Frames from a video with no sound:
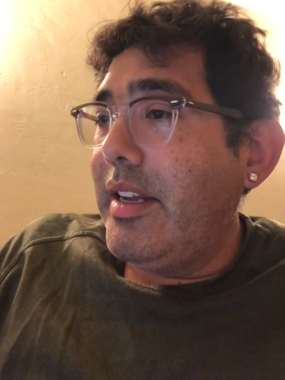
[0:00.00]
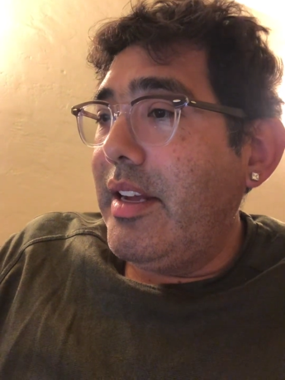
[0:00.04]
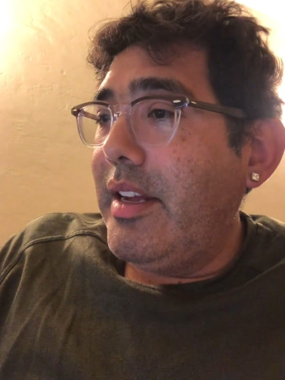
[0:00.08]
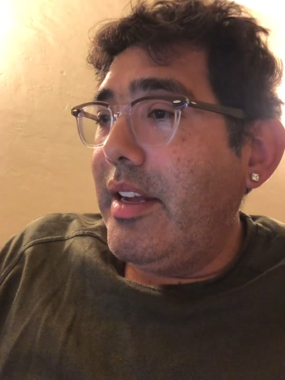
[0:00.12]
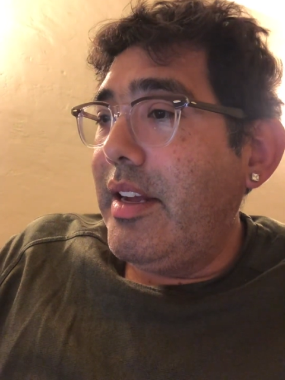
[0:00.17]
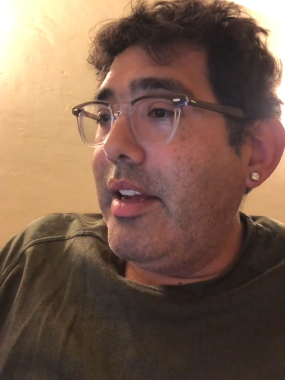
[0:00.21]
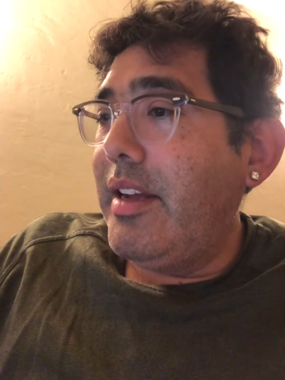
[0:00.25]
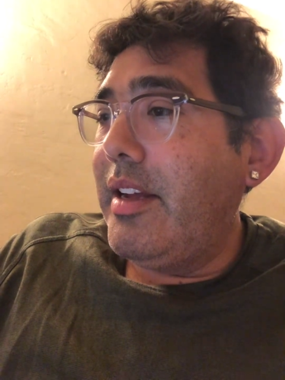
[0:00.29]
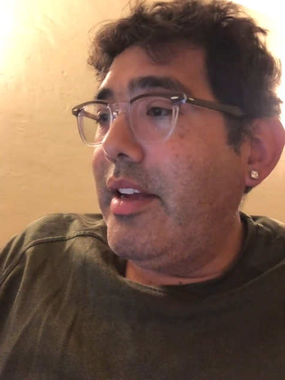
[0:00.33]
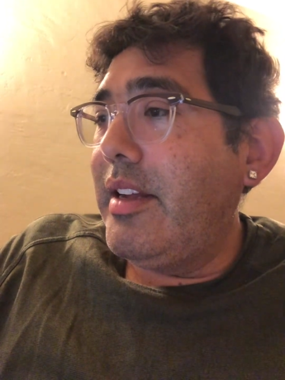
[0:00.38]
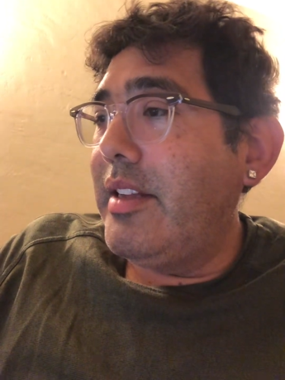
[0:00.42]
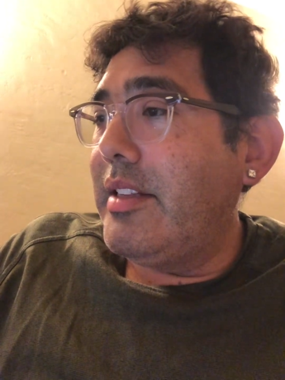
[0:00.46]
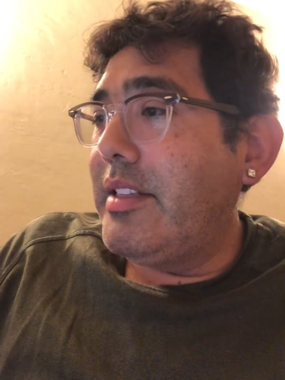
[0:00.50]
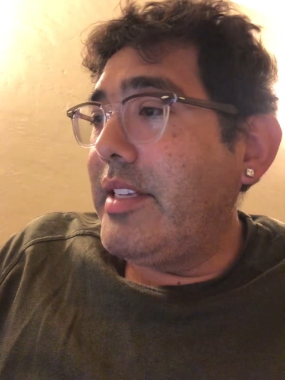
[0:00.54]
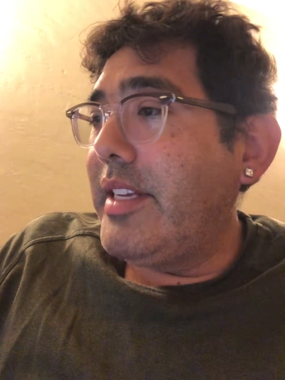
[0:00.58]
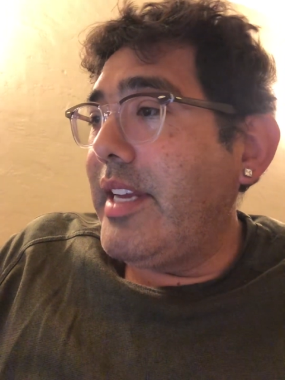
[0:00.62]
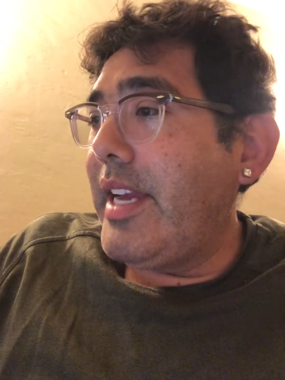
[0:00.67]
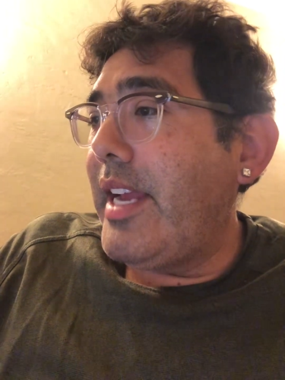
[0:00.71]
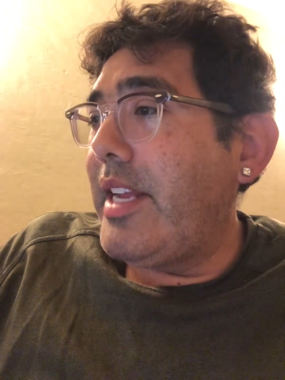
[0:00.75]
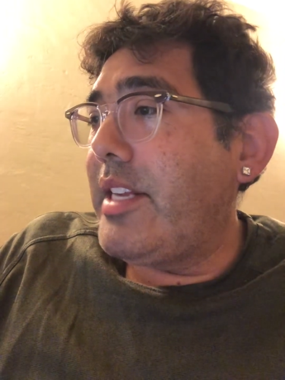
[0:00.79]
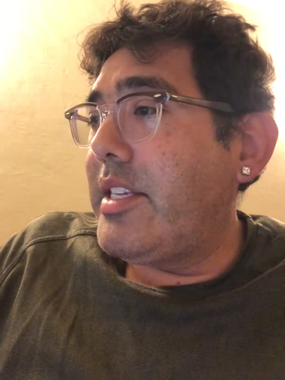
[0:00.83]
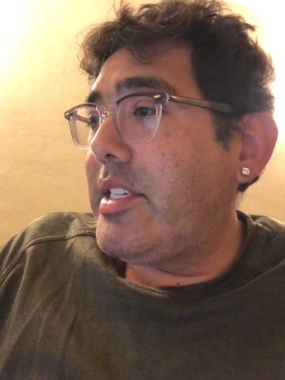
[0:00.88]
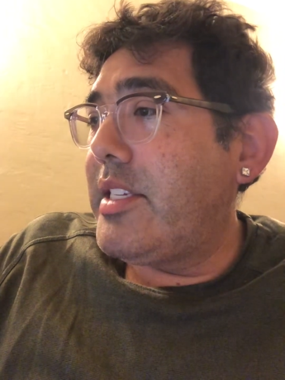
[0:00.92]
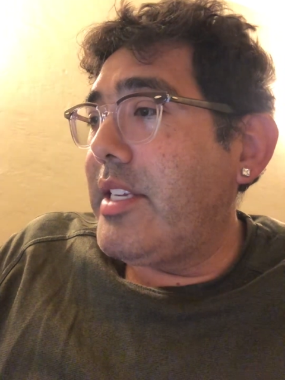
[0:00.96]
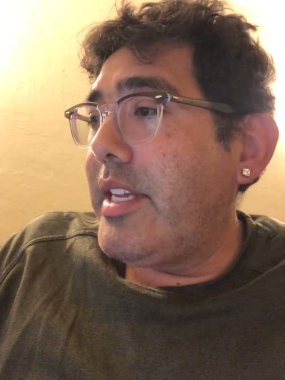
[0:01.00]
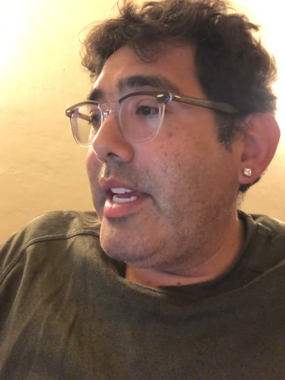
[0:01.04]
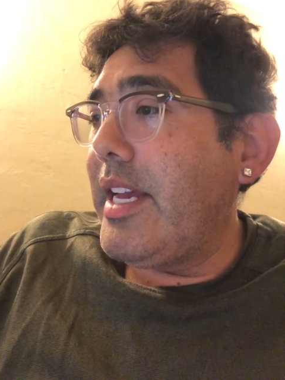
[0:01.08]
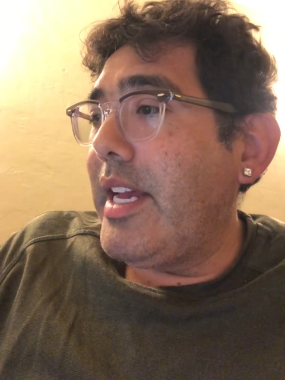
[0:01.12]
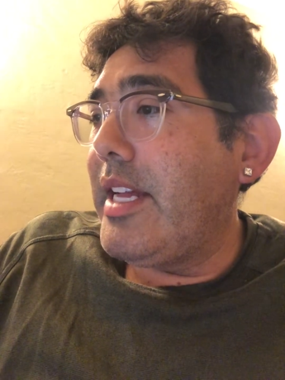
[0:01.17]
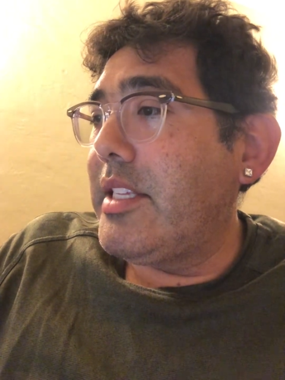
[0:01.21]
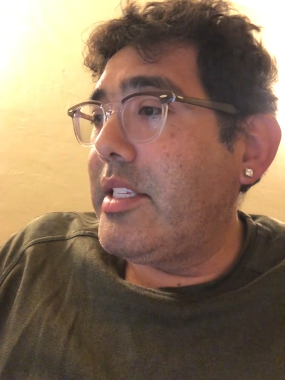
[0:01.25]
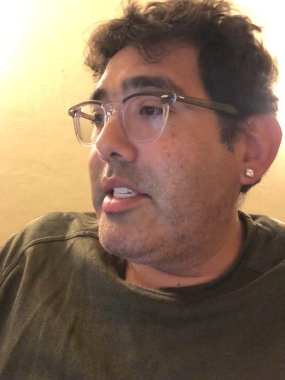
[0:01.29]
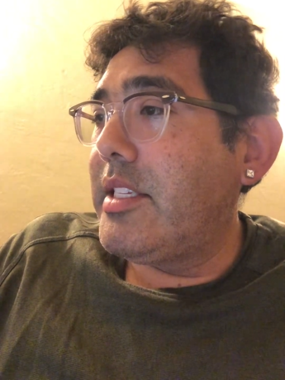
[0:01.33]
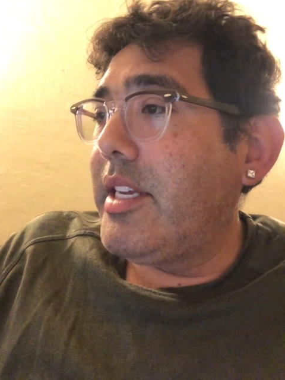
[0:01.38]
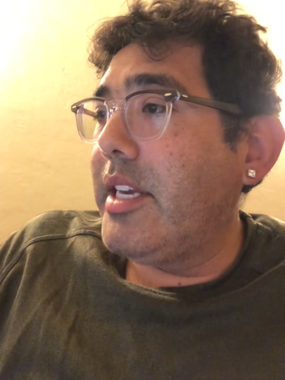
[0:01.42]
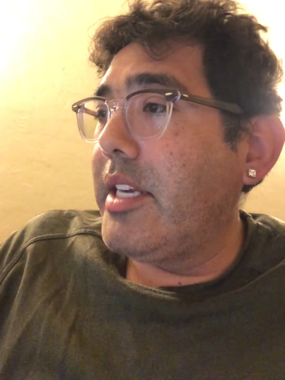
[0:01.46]
Uh, THT
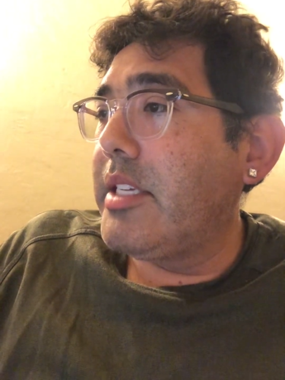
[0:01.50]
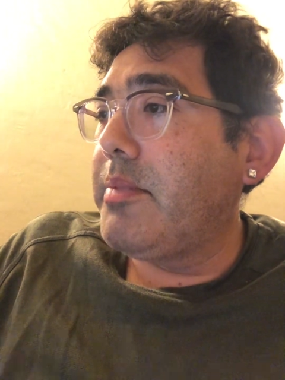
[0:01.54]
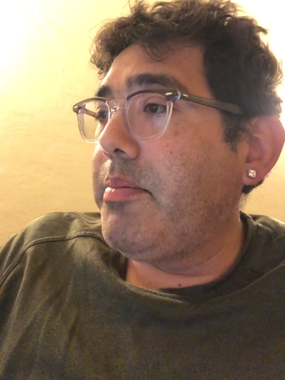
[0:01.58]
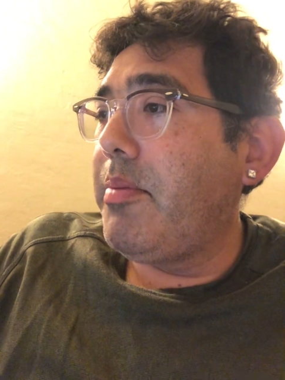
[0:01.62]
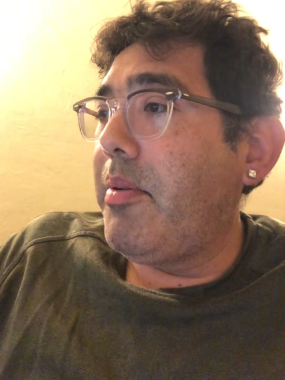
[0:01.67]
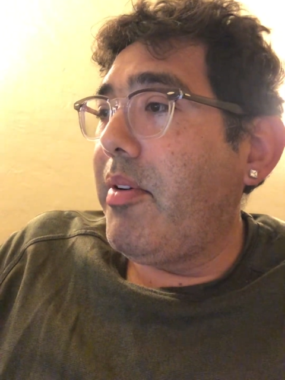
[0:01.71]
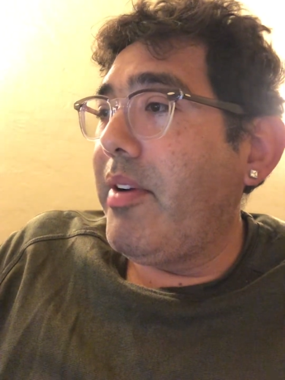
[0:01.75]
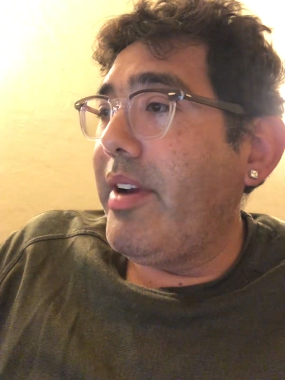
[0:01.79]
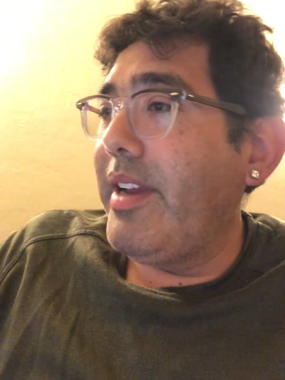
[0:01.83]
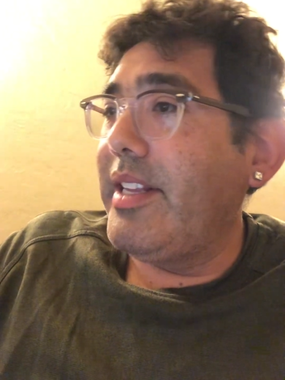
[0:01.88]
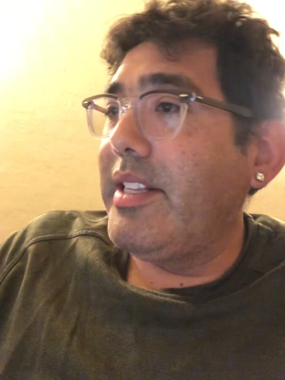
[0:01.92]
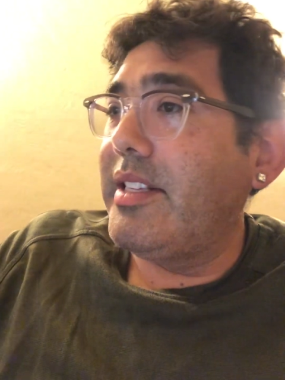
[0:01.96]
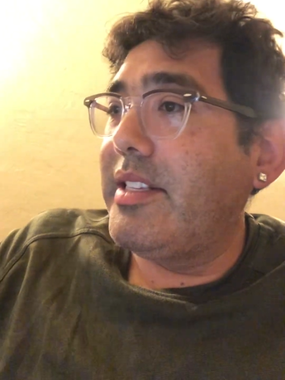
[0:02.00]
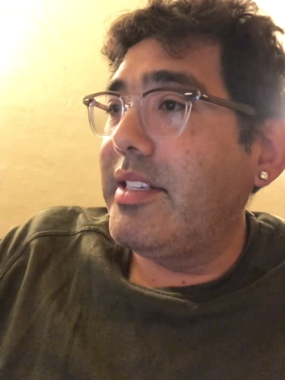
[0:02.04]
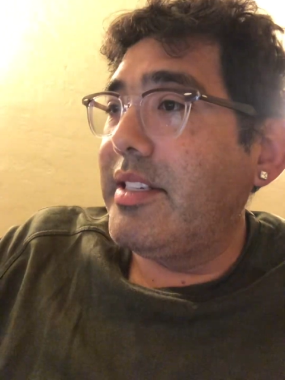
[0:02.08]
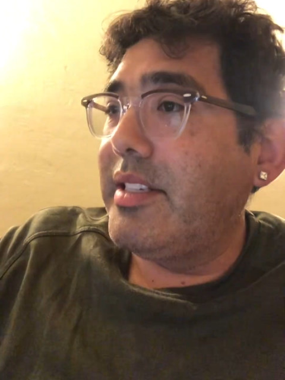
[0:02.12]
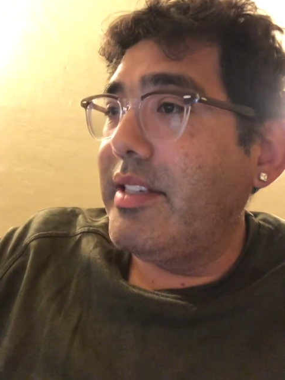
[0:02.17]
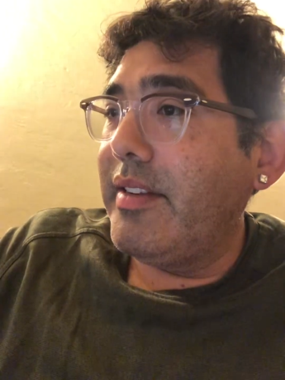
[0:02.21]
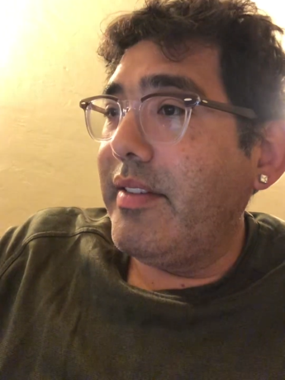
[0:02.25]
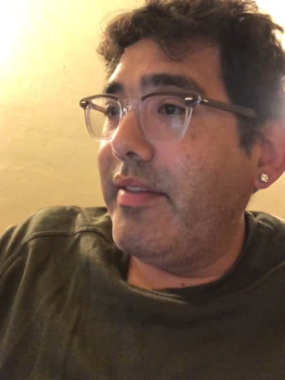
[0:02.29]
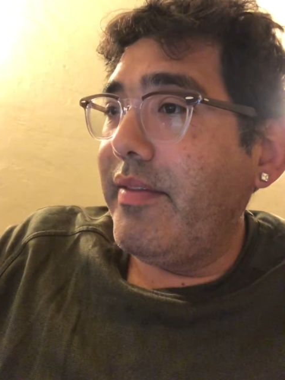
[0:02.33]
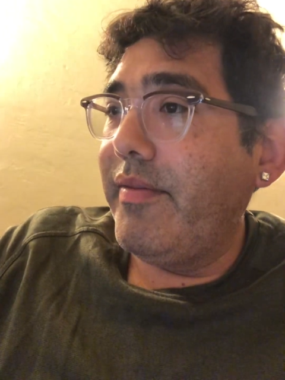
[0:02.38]
had 6 points.